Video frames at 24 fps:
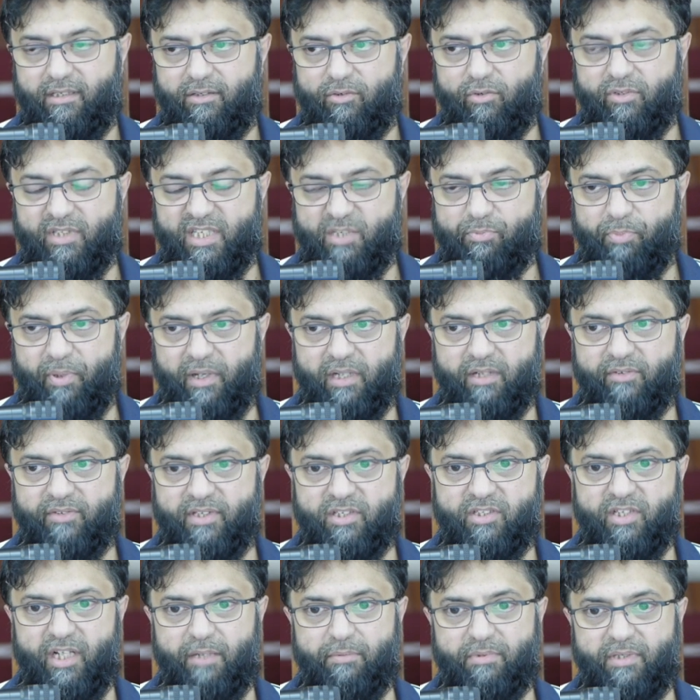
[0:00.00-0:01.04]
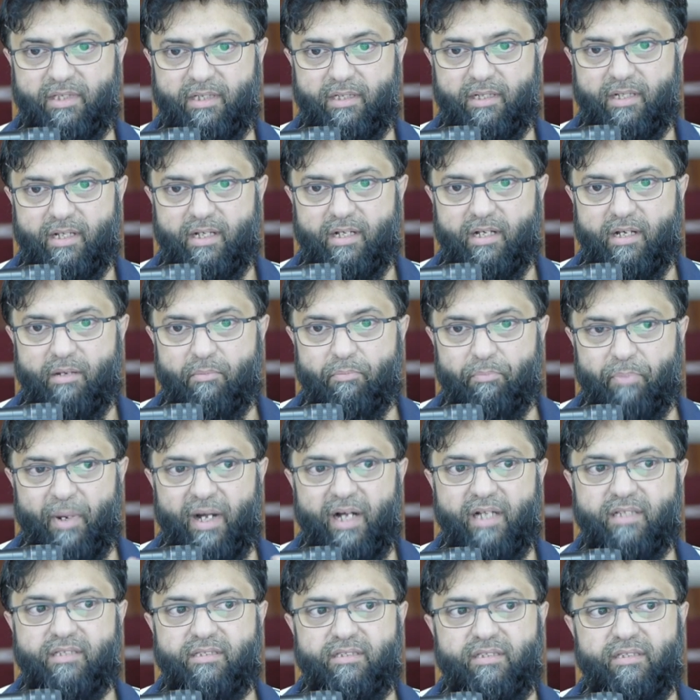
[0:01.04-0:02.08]
or this part of the chapter.
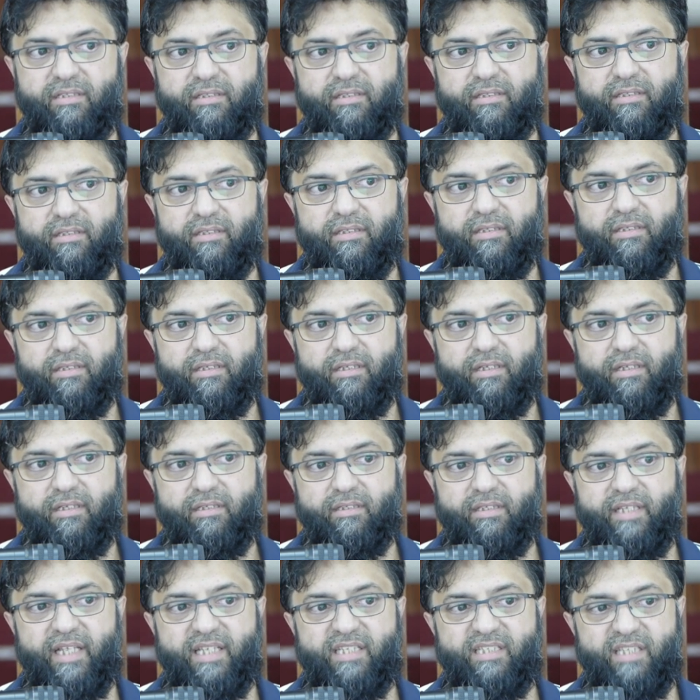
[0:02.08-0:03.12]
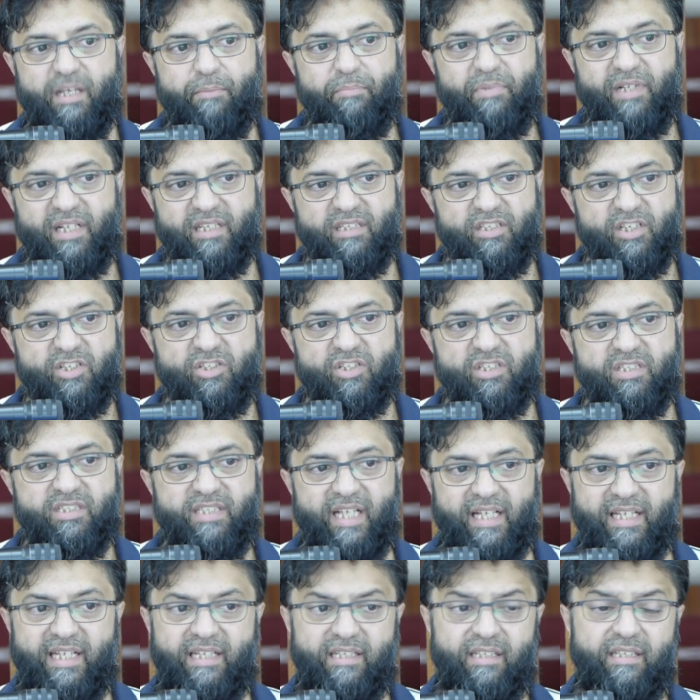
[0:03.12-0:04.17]
But there's some conditions
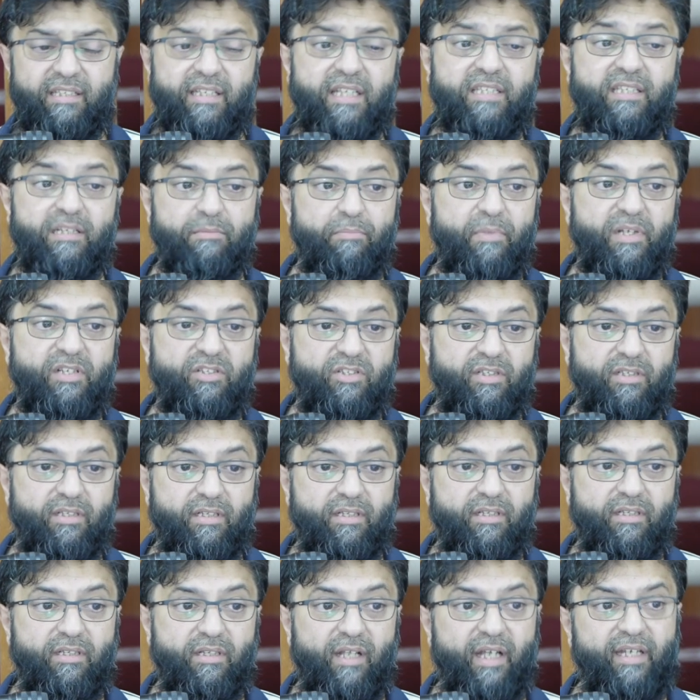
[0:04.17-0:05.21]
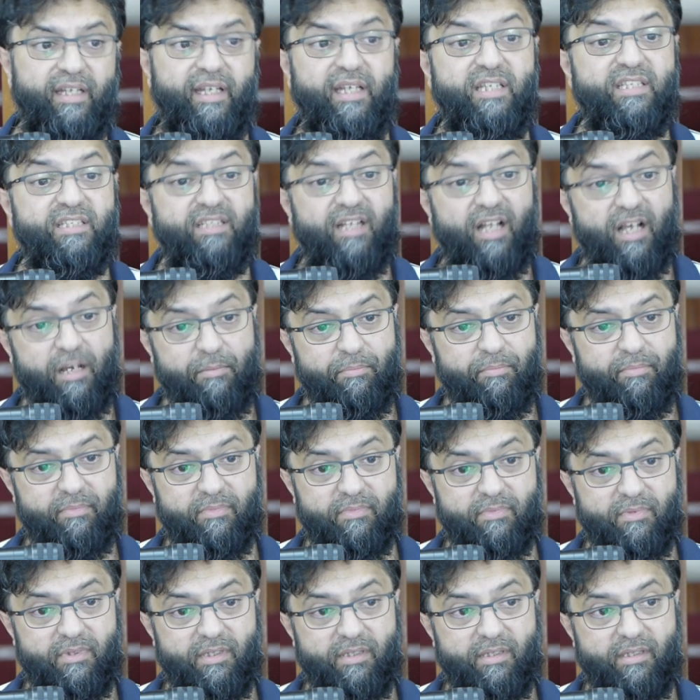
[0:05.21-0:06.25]
that he doesn't mention, like Islam,
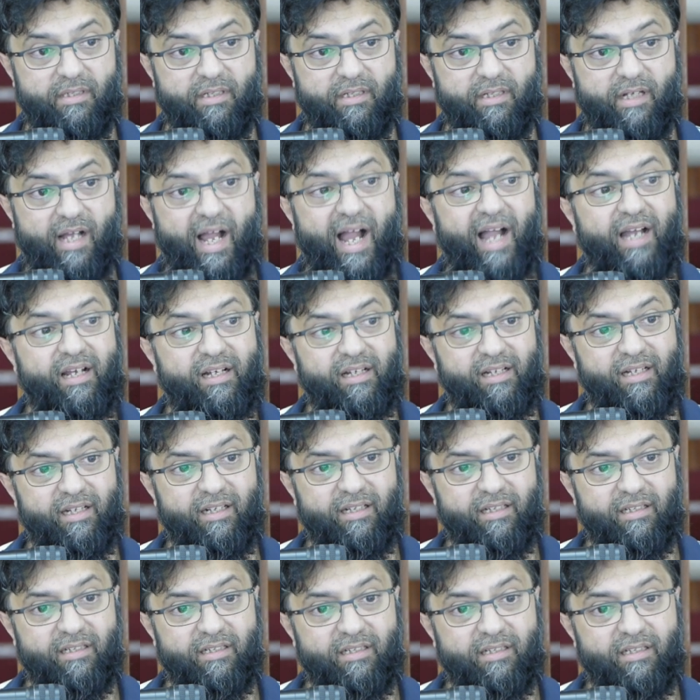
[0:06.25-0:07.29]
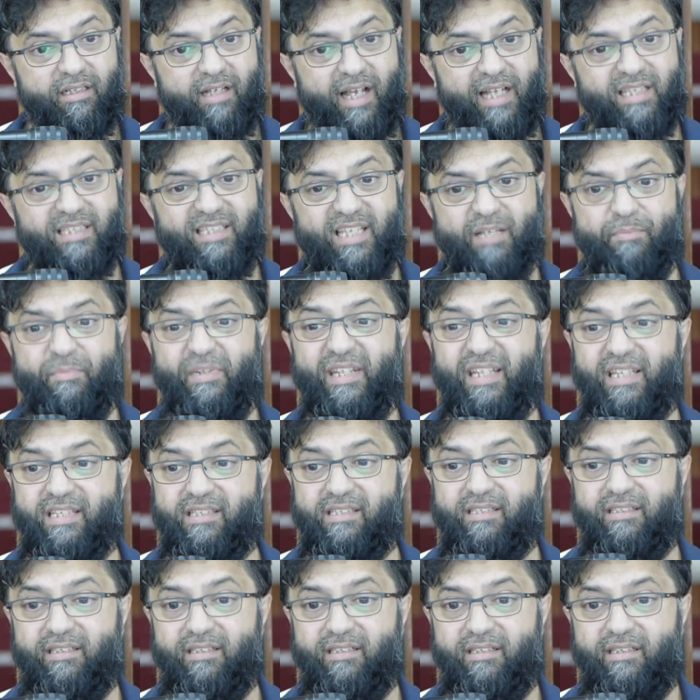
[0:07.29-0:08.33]
aql, and
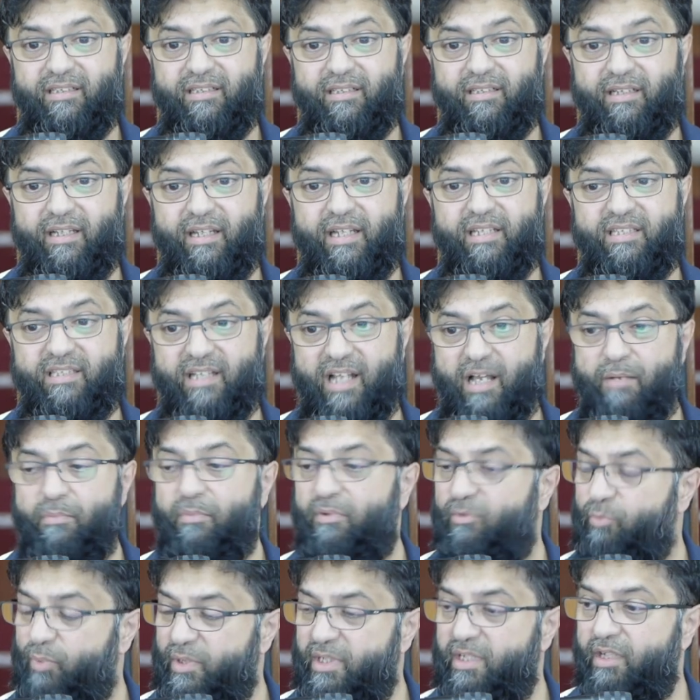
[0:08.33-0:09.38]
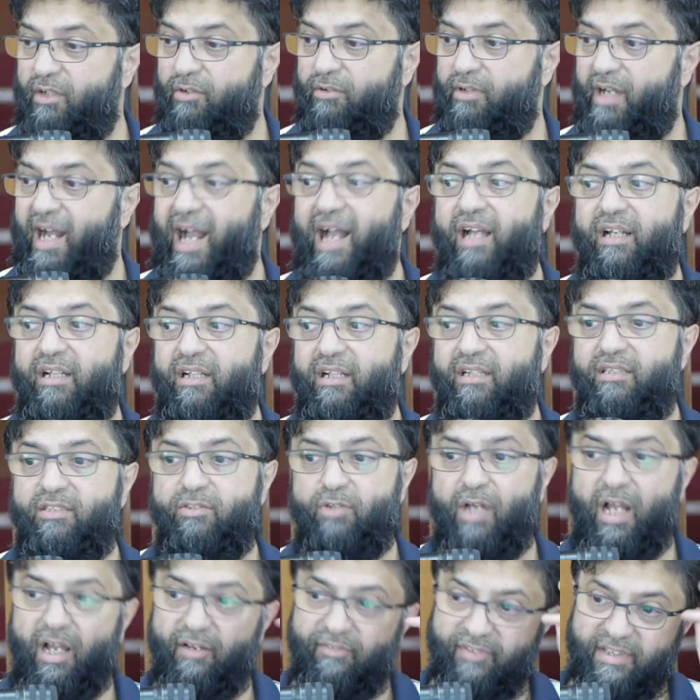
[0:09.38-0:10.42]
tamiz. Islam, we know. Aql,
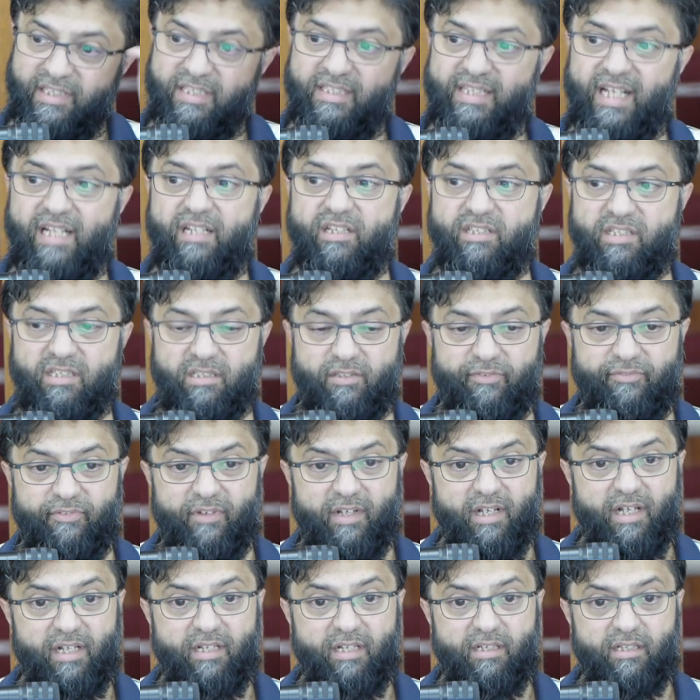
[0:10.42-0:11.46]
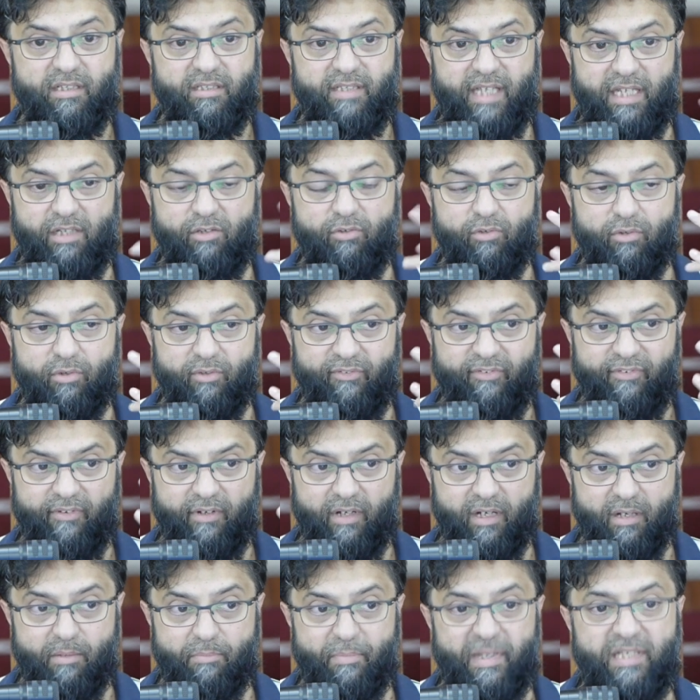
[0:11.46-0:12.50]
to have intelligence, that your
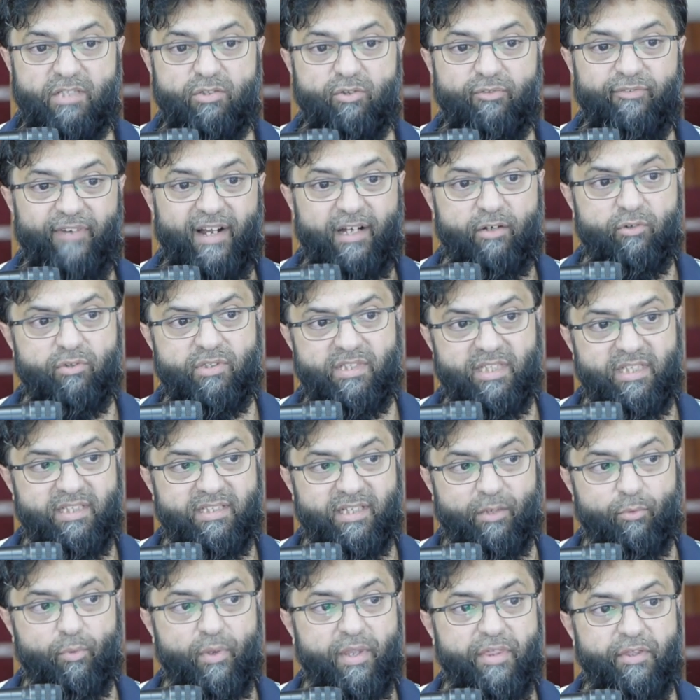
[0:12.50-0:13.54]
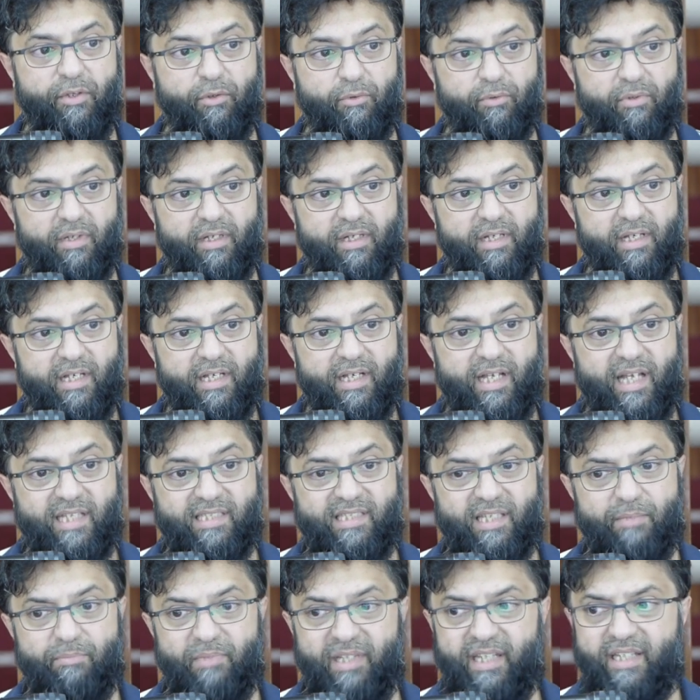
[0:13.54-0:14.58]
uh, mental faculties are with you. And
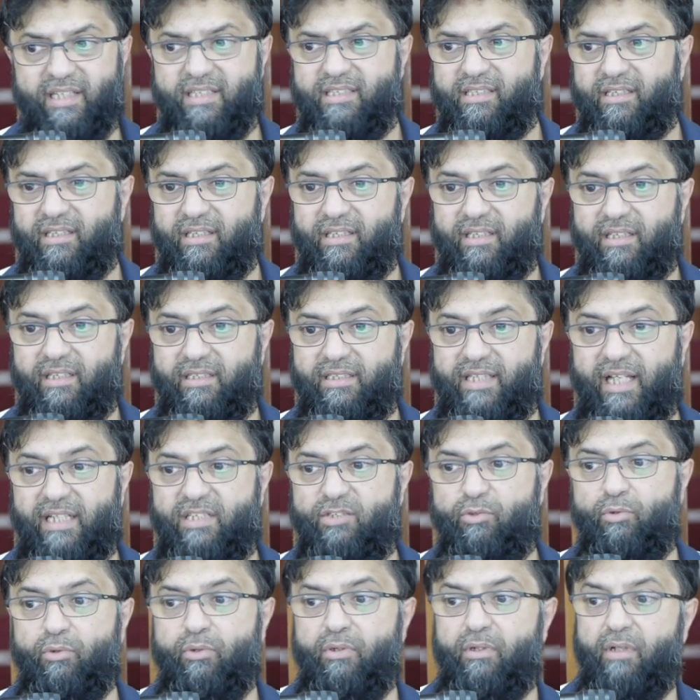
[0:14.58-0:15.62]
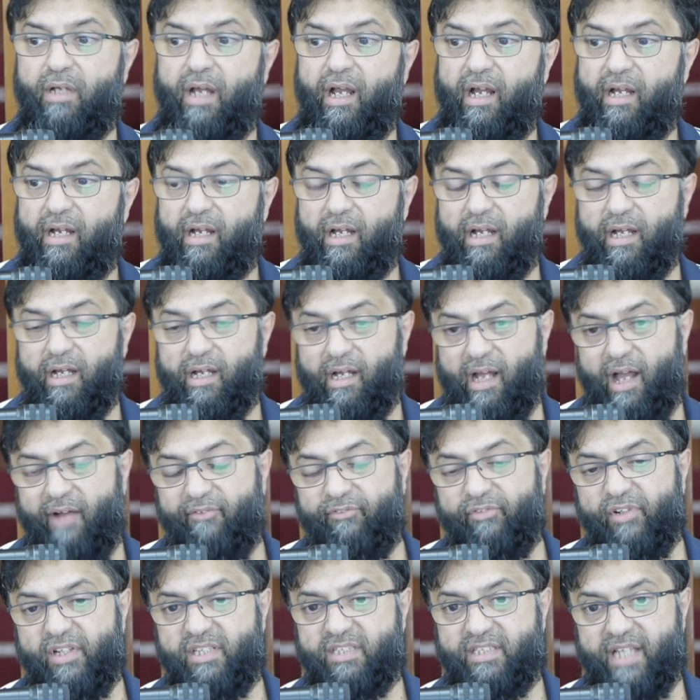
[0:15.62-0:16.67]
tamiz, that you uh, have
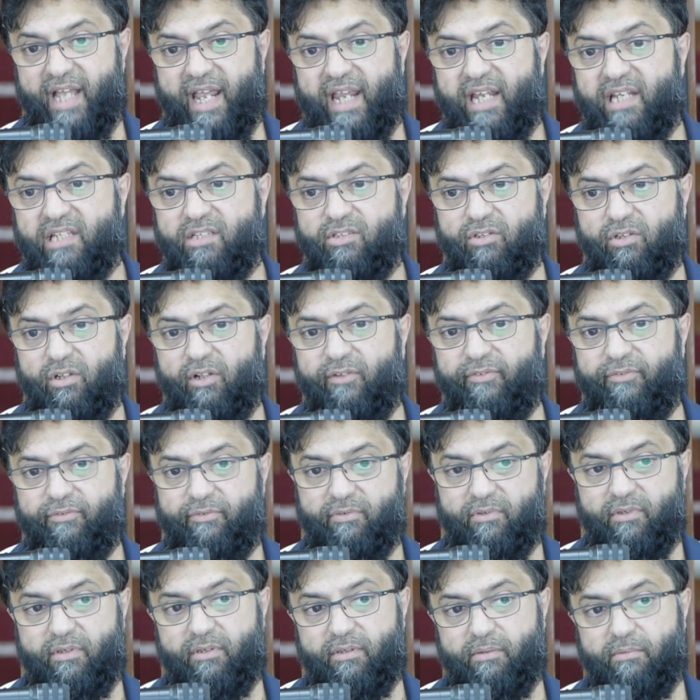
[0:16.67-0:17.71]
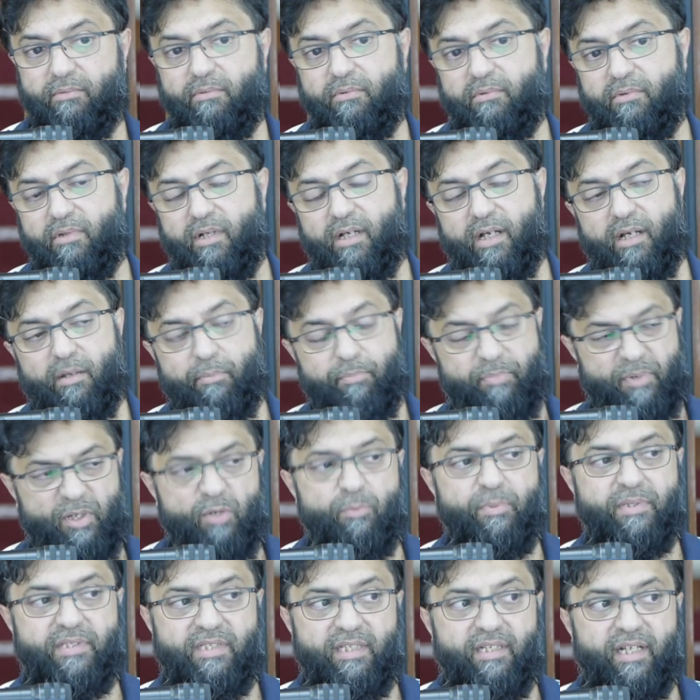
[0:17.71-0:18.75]
reached the age of uh,
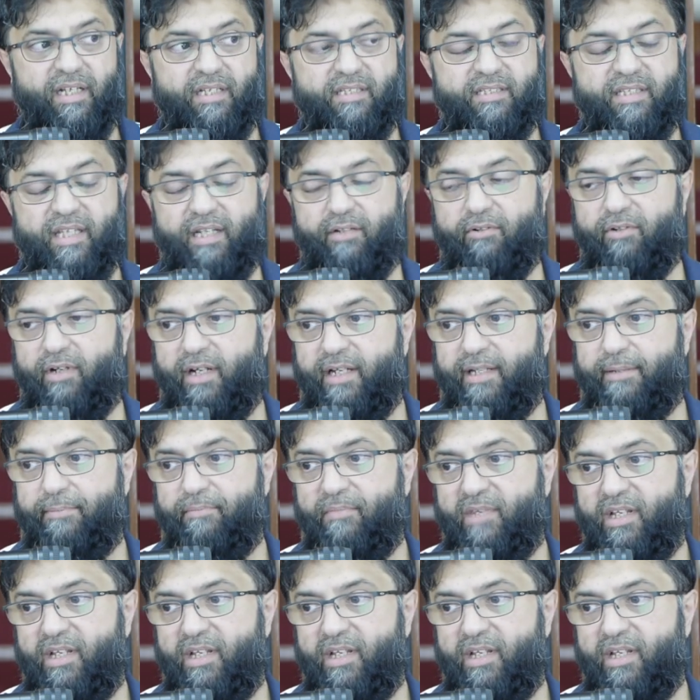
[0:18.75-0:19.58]
puberty, let's say, right?